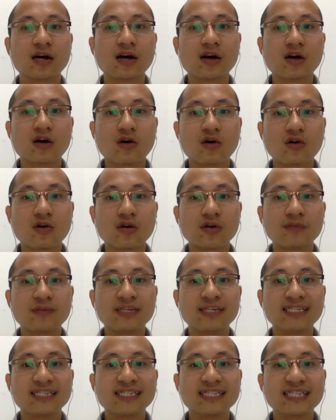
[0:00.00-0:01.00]
own
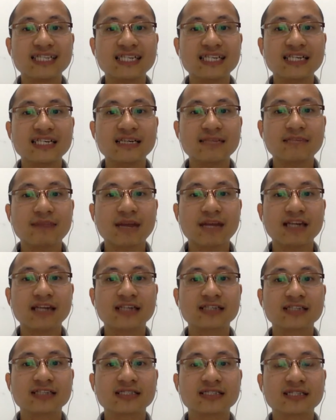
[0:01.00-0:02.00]
ability
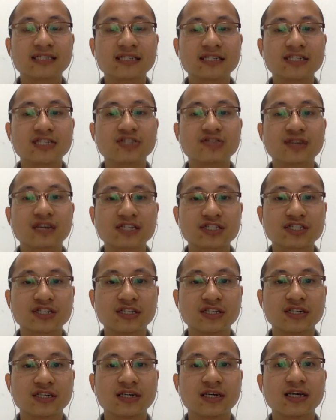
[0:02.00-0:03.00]
minus distraction.